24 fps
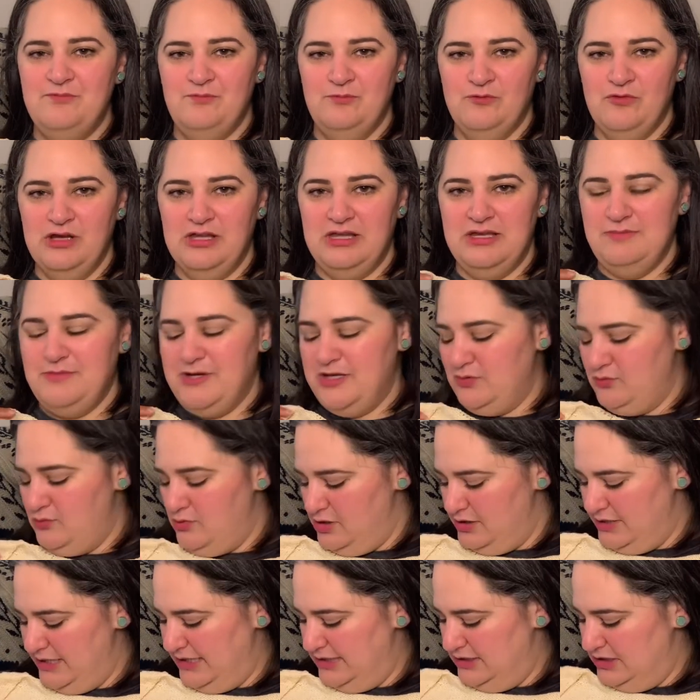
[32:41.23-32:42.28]
really been
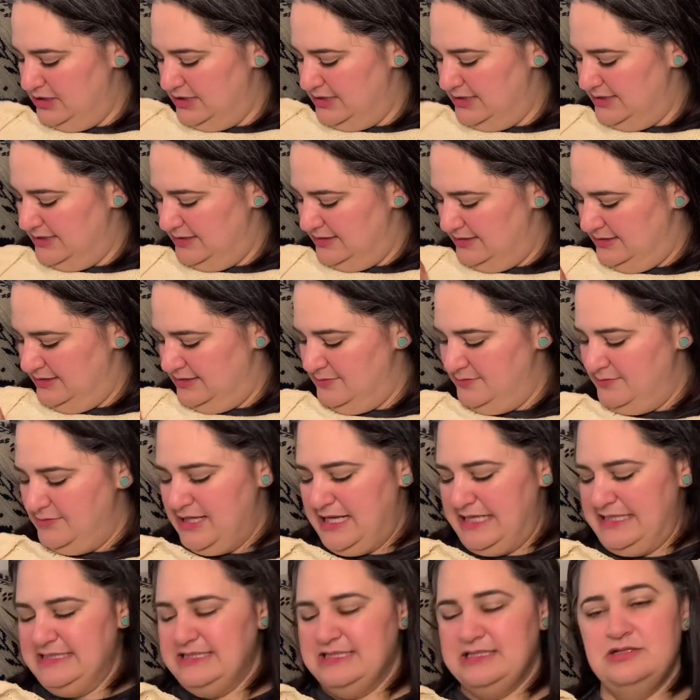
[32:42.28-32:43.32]
wanting just some
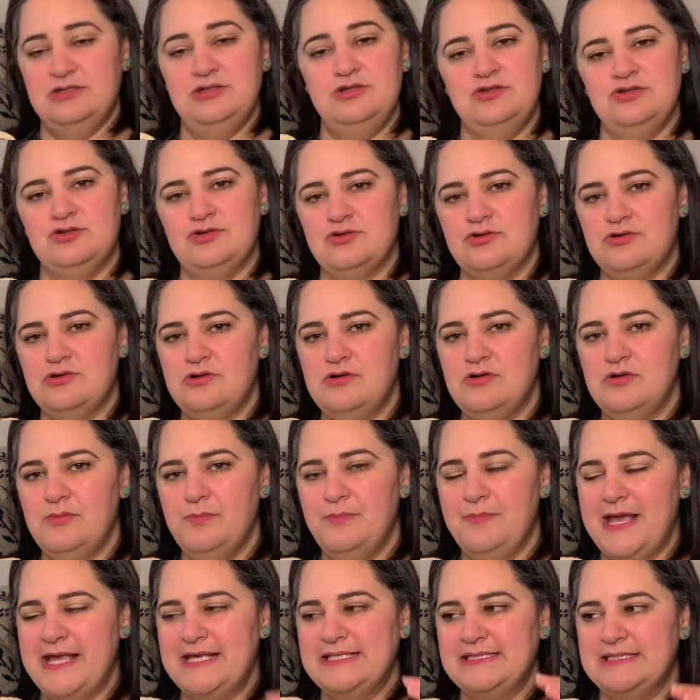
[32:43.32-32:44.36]
nice neutral
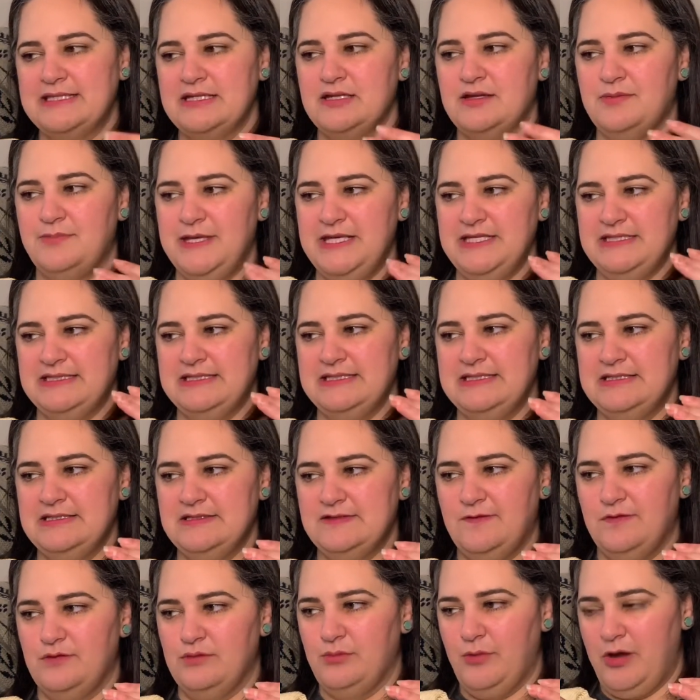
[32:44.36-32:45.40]
basic pieces
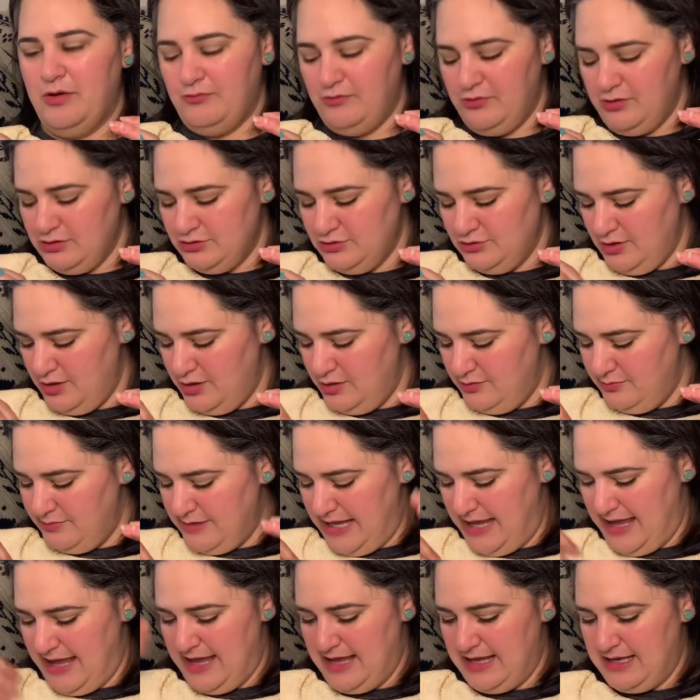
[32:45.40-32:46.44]
for my wardrobe,
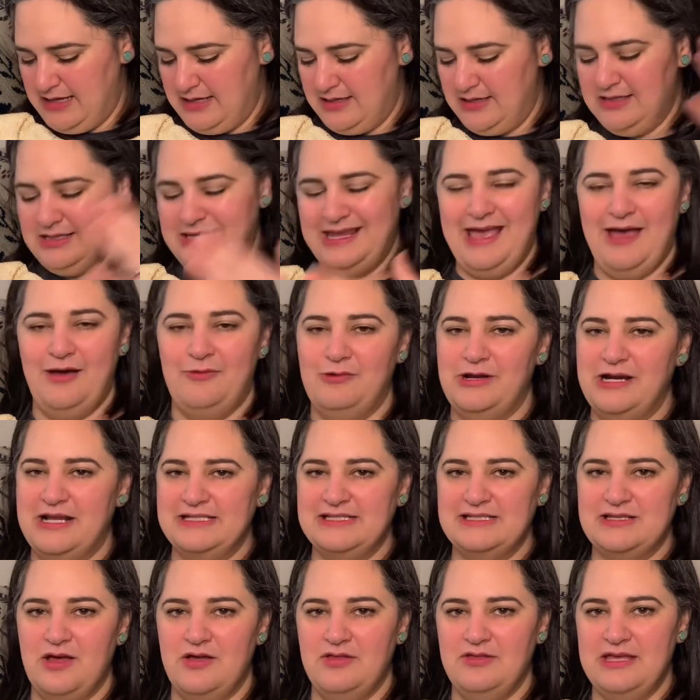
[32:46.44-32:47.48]
and yeah, when I
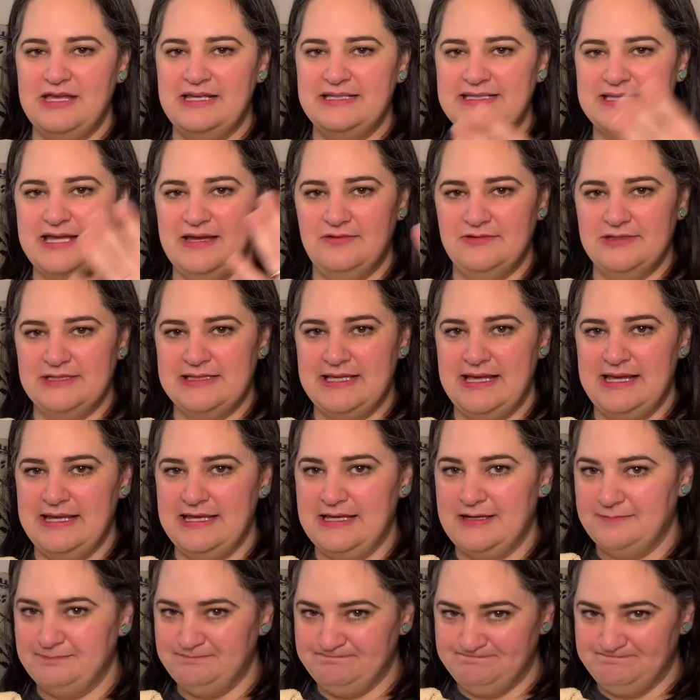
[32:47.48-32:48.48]
saw this I was like,